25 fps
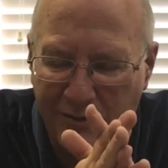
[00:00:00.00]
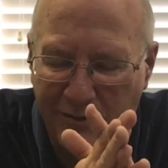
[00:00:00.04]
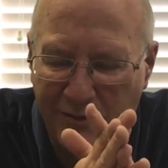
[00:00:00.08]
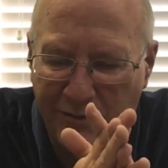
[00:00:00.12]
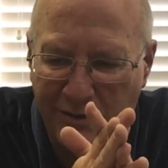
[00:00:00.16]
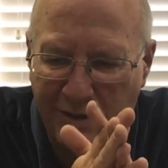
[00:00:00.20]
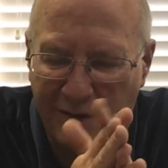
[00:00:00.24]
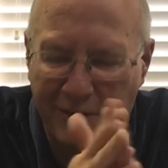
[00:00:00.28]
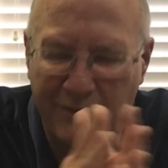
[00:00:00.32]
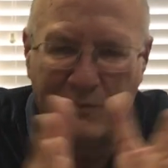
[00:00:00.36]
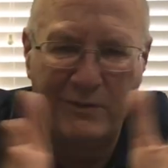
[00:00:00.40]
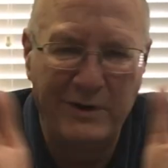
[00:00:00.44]

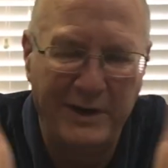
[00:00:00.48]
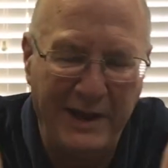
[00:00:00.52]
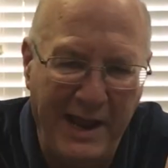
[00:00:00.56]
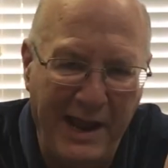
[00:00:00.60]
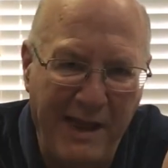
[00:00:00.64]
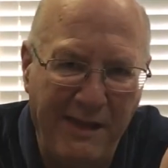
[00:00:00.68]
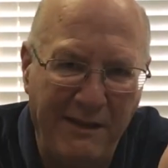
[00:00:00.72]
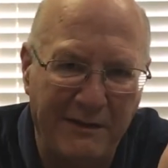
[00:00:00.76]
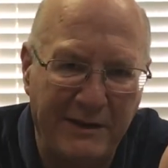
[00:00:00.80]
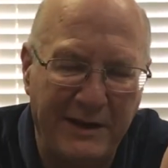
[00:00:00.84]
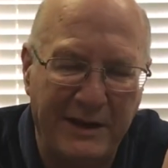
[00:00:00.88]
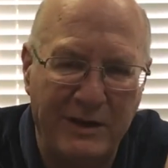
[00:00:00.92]
Well, the
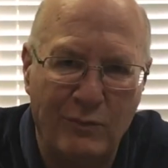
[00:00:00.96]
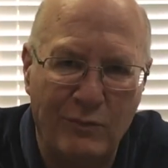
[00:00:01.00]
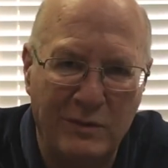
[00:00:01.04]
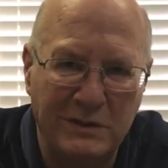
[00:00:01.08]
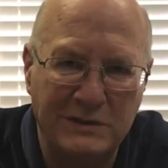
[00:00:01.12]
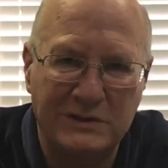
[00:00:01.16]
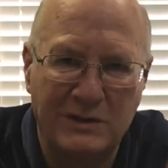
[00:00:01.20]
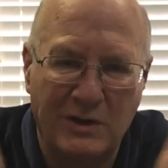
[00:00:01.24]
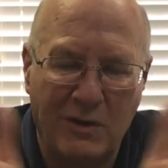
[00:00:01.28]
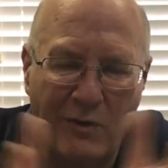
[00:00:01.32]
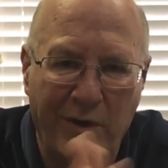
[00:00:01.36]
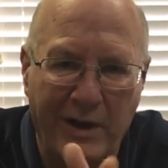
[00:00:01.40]
reality of
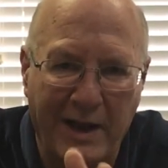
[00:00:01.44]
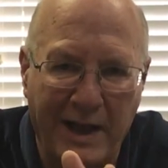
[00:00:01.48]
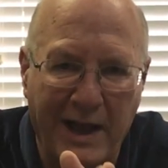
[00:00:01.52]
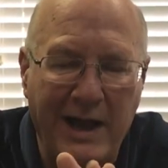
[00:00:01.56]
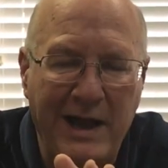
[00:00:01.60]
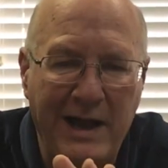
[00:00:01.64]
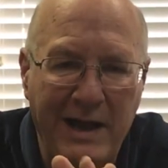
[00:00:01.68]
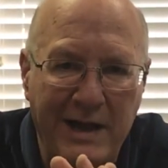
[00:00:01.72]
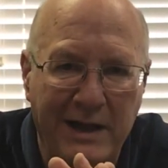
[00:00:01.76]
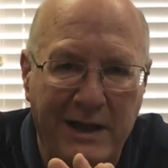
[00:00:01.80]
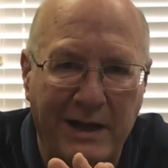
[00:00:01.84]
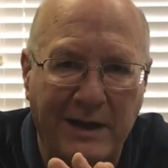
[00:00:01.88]
what's going
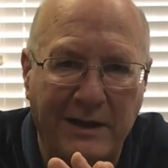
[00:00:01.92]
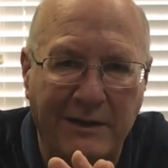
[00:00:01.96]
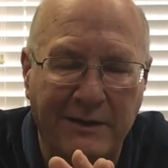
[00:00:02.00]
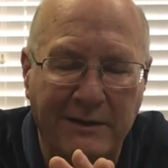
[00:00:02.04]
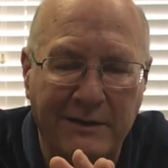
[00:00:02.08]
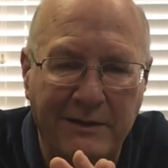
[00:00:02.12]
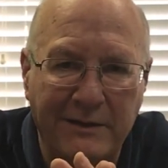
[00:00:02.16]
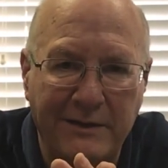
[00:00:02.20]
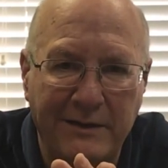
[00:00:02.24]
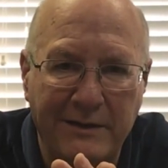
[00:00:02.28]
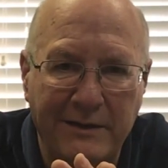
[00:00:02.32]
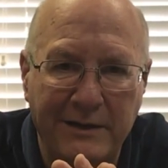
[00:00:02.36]
on
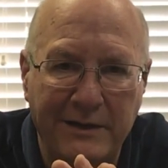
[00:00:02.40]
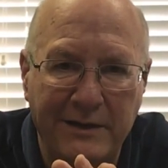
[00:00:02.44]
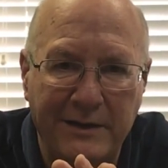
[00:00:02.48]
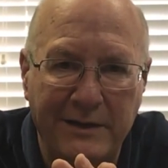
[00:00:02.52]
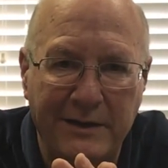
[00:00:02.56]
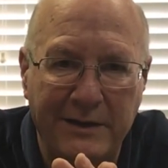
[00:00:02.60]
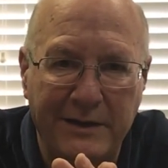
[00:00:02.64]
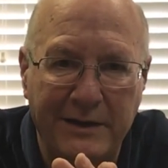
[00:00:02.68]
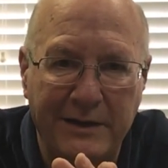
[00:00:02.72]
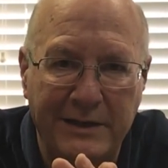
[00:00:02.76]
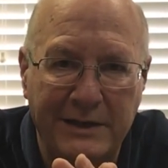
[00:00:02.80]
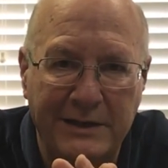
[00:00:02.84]

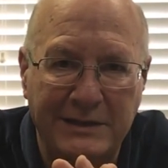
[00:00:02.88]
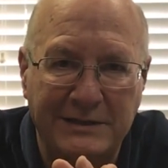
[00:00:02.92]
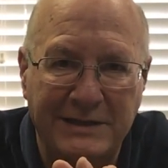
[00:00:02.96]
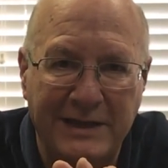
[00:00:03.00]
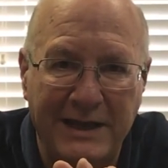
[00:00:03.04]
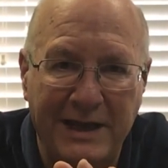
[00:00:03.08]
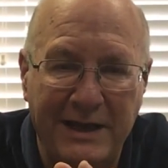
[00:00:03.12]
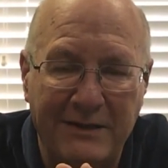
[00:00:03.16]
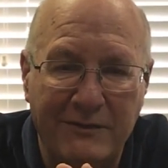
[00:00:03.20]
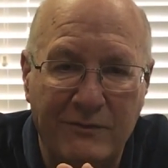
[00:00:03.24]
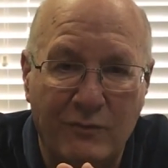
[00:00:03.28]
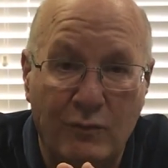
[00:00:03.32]
is
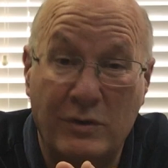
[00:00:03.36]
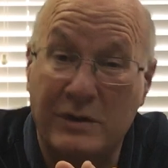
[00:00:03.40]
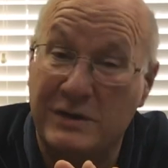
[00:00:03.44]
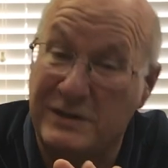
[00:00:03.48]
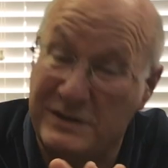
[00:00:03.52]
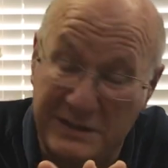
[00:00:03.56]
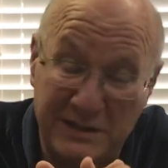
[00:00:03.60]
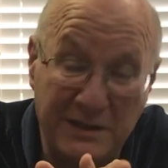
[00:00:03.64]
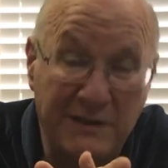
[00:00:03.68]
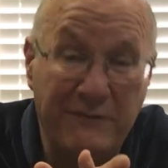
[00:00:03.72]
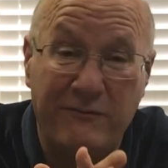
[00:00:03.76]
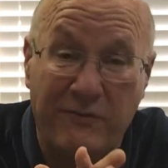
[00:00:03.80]
that we're
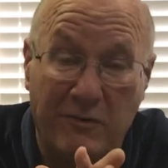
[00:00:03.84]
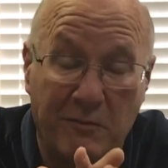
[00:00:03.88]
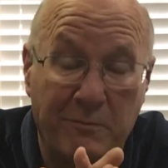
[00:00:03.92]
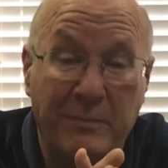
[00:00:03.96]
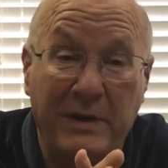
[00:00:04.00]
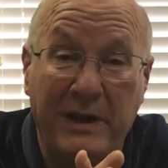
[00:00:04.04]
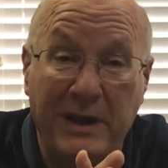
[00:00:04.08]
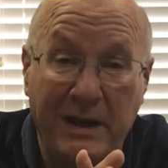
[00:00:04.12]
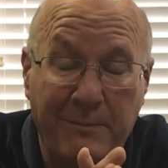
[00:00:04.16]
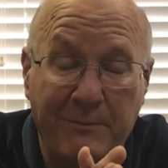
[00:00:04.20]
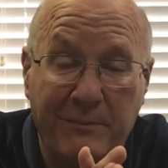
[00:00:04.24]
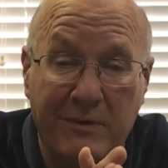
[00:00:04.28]
sinful
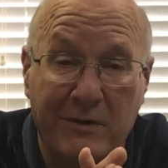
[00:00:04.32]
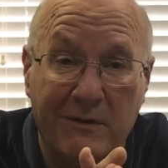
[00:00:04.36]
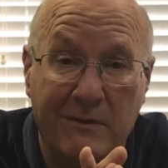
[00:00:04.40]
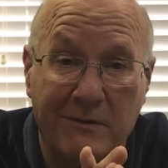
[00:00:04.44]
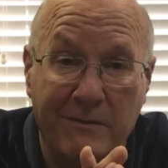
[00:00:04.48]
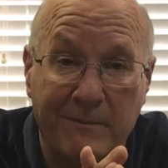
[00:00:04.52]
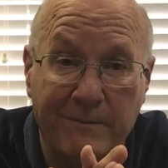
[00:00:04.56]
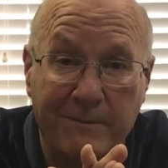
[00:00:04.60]
people.